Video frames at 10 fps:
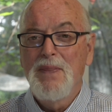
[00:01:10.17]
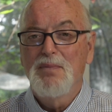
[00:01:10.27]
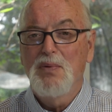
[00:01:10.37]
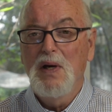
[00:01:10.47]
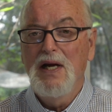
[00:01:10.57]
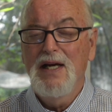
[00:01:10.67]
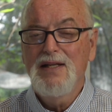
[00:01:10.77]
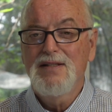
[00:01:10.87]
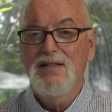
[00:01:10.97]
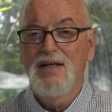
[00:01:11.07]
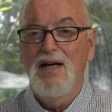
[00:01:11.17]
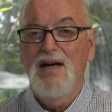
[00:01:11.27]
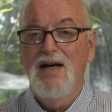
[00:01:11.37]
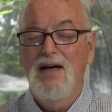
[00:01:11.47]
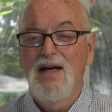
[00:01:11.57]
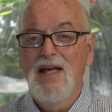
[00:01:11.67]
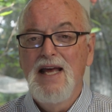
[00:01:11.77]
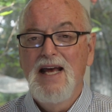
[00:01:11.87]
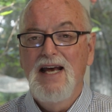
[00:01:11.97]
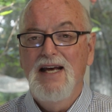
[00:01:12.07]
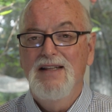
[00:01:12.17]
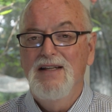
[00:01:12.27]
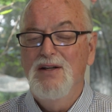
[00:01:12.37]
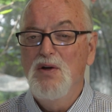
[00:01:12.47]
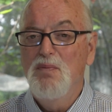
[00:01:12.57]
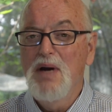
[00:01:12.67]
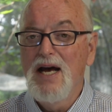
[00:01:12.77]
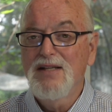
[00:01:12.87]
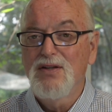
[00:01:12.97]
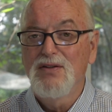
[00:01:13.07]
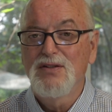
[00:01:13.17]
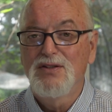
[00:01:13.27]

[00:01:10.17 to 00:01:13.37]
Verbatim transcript: prays, uh, and then who pastors.